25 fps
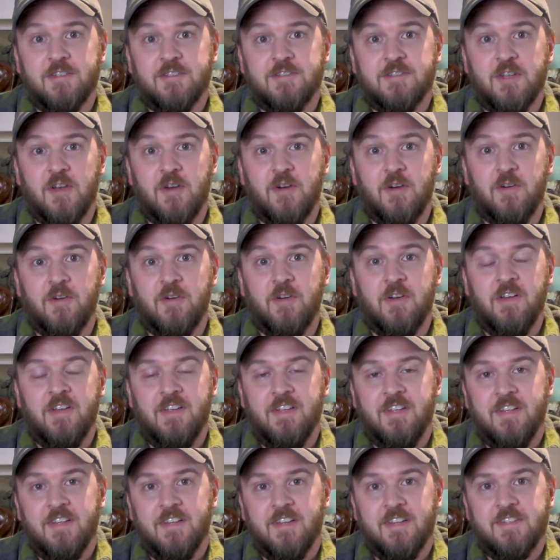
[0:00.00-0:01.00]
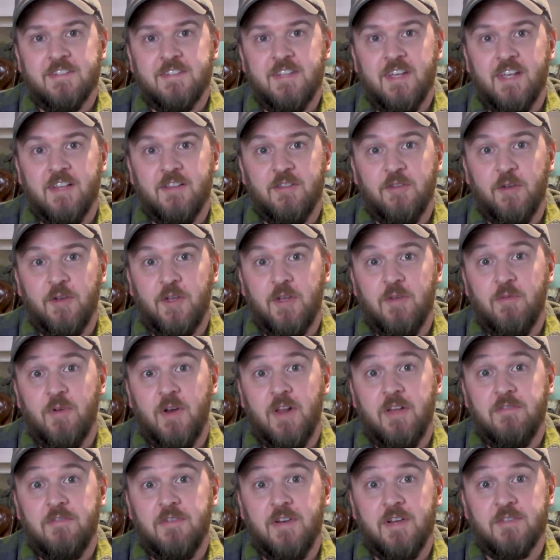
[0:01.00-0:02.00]
So let's take a look at what
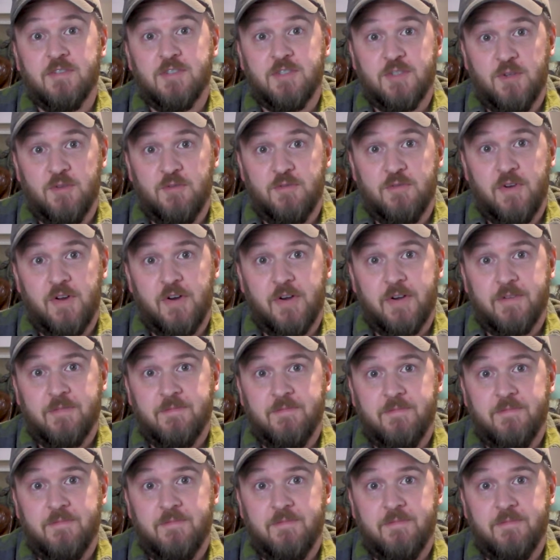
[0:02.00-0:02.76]
I found so far.